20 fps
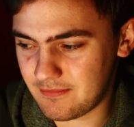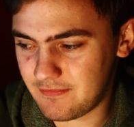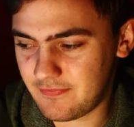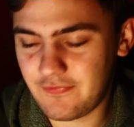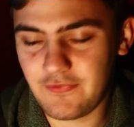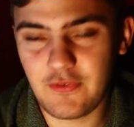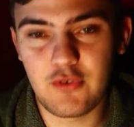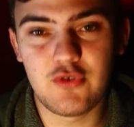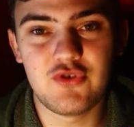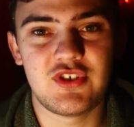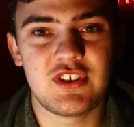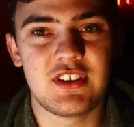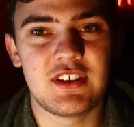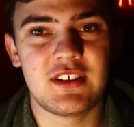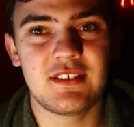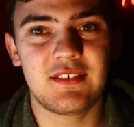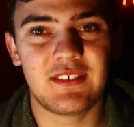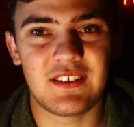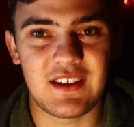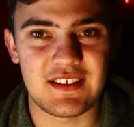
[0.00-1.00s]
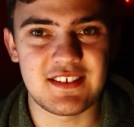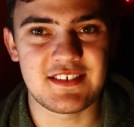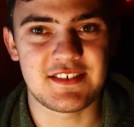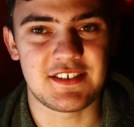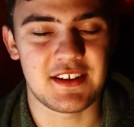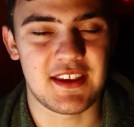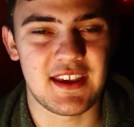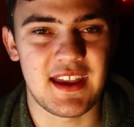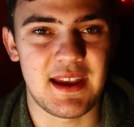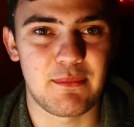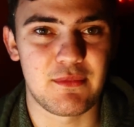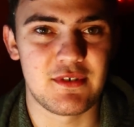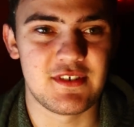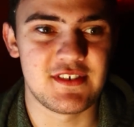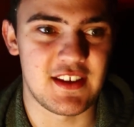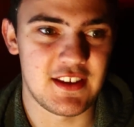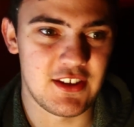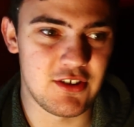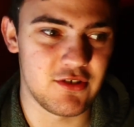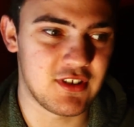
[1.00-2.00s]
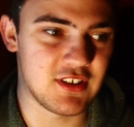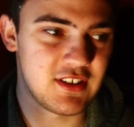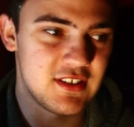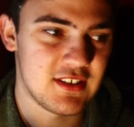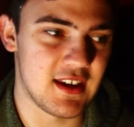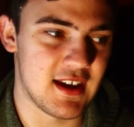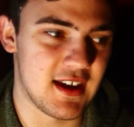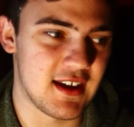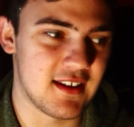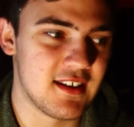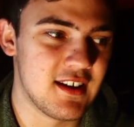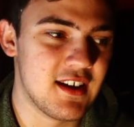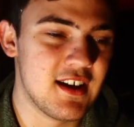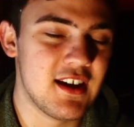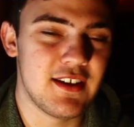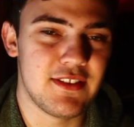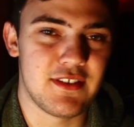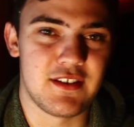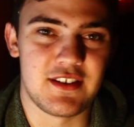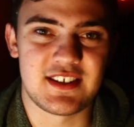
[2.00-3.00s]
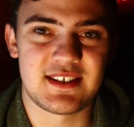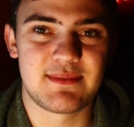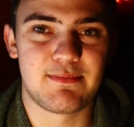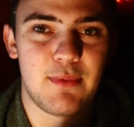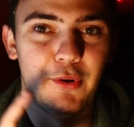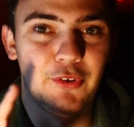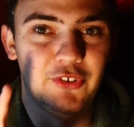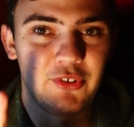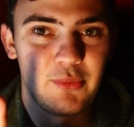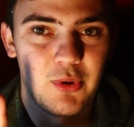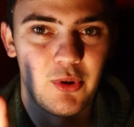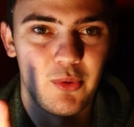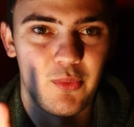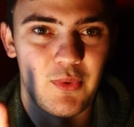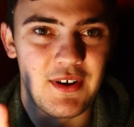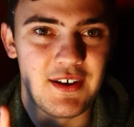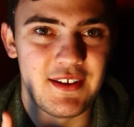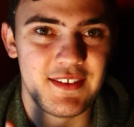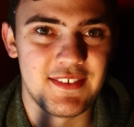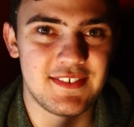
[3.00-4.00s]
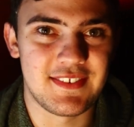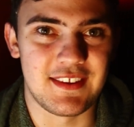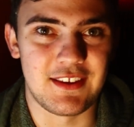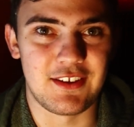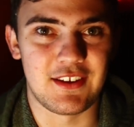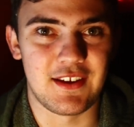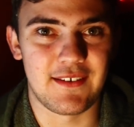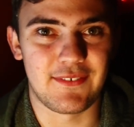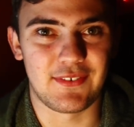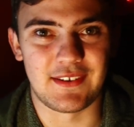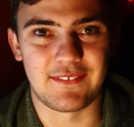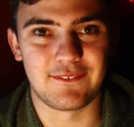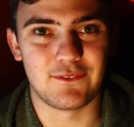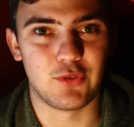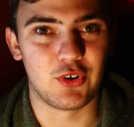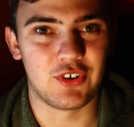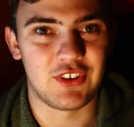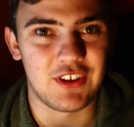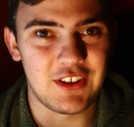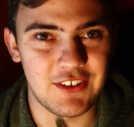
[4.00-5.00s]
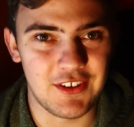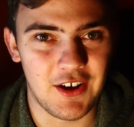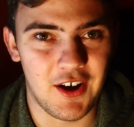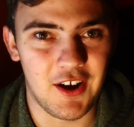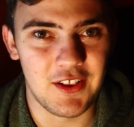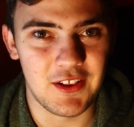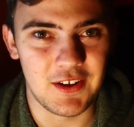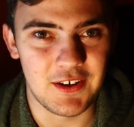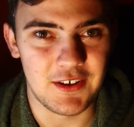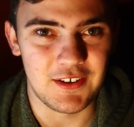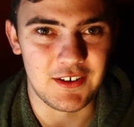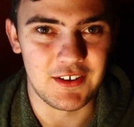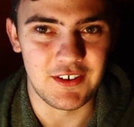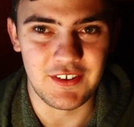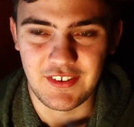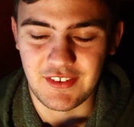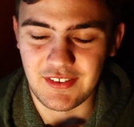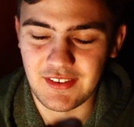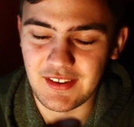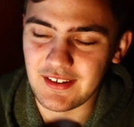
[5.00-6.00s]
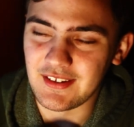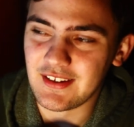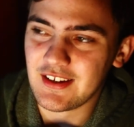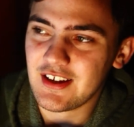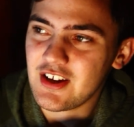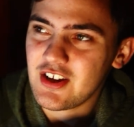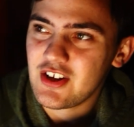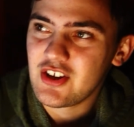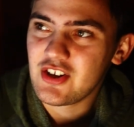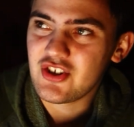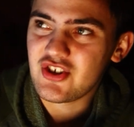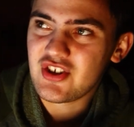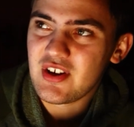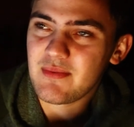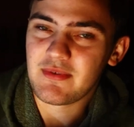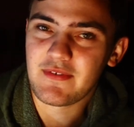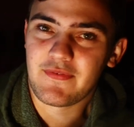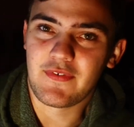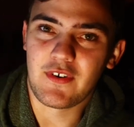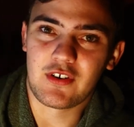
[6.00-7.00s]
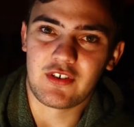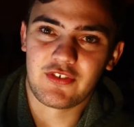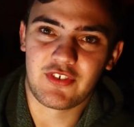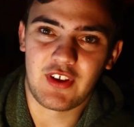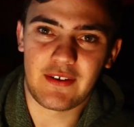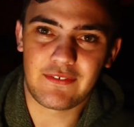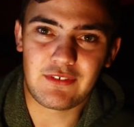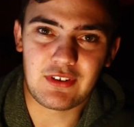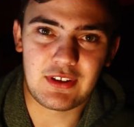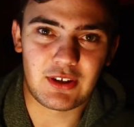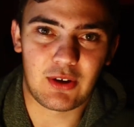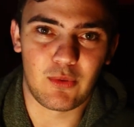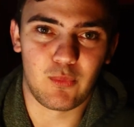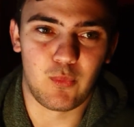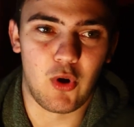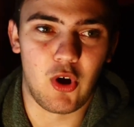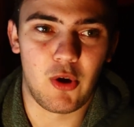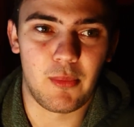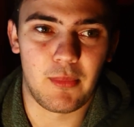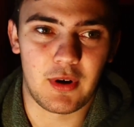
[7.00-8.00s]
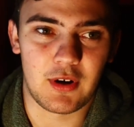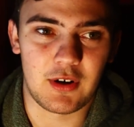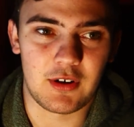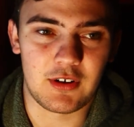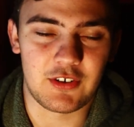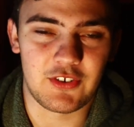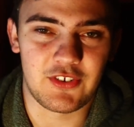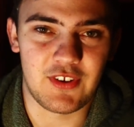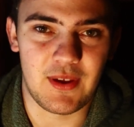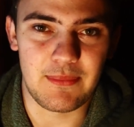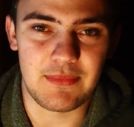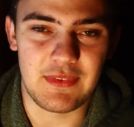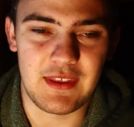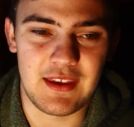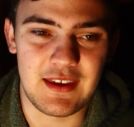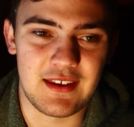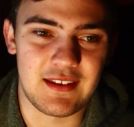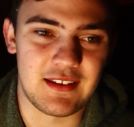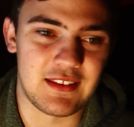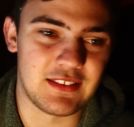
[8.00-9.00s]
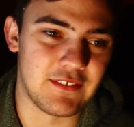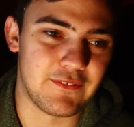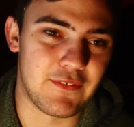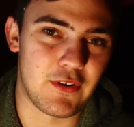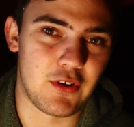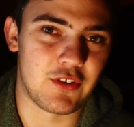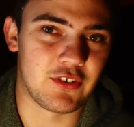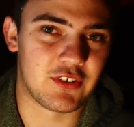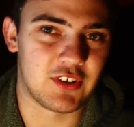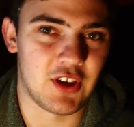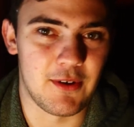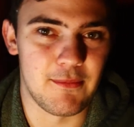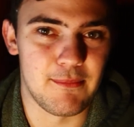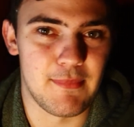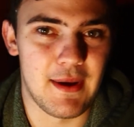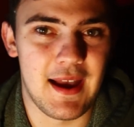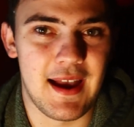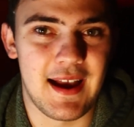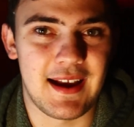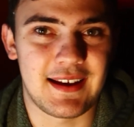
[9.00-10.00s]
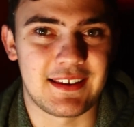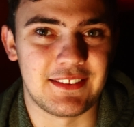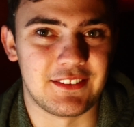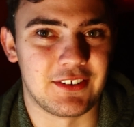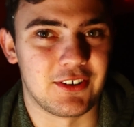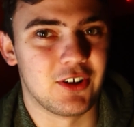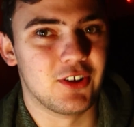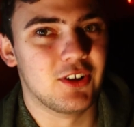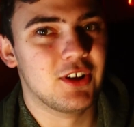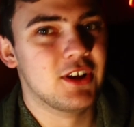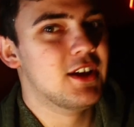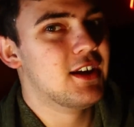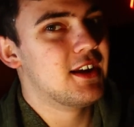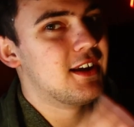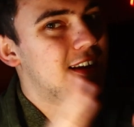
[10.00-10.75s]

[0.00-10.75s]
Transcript: Fuji Insta cameras that you can get, the disposable ones that you can get for like $14, and then ship the photos off to like a Walmart or something, and the photos come back and they're all